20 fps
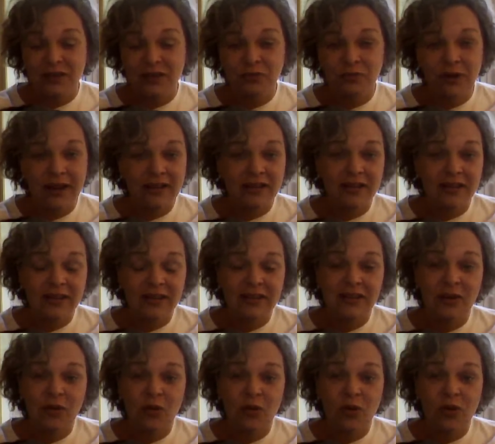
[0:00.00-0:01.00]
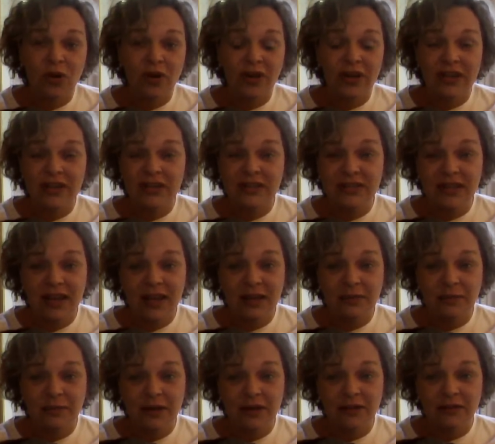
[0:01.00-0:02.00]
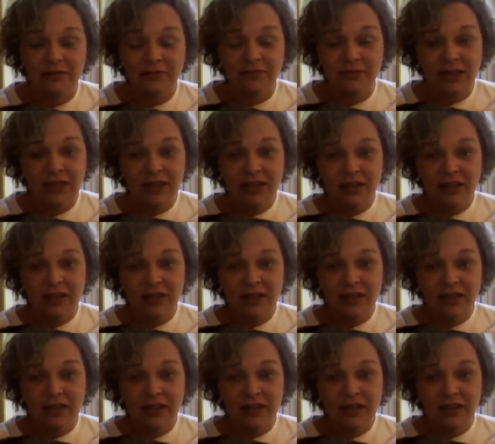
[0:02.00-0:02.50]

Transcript: Reglan or any type of